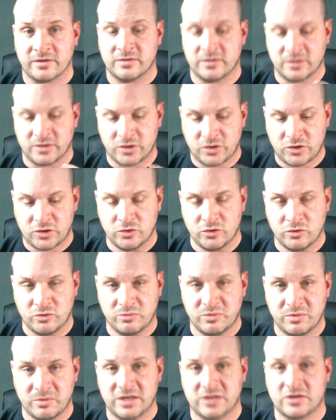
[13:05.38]
The
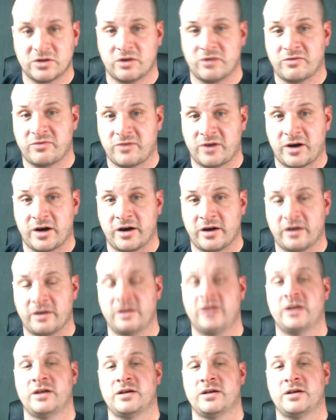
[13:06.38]
cube is on fire.